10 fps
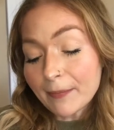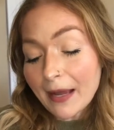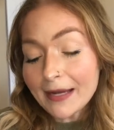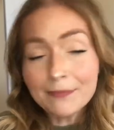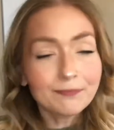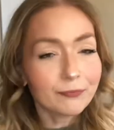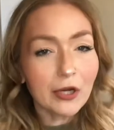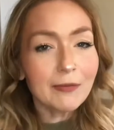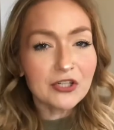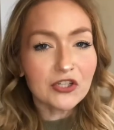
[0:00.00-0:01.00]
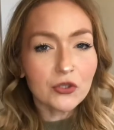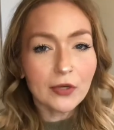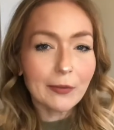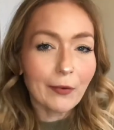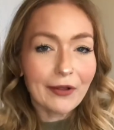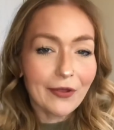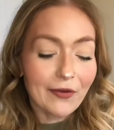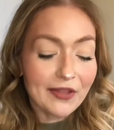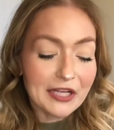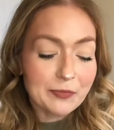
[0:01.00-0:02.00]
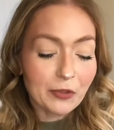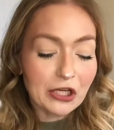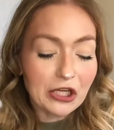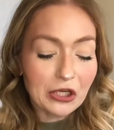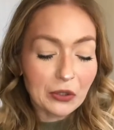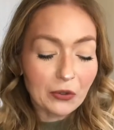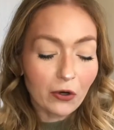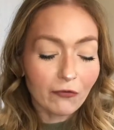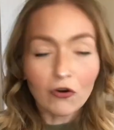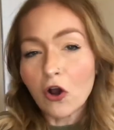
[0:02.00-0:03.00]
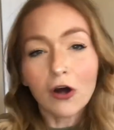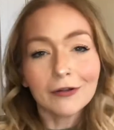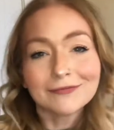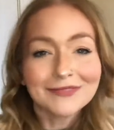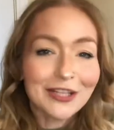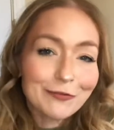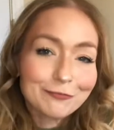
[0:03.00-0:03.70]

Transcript: I pretty much enjoy the brand though. I think it's pretty cute overall. So.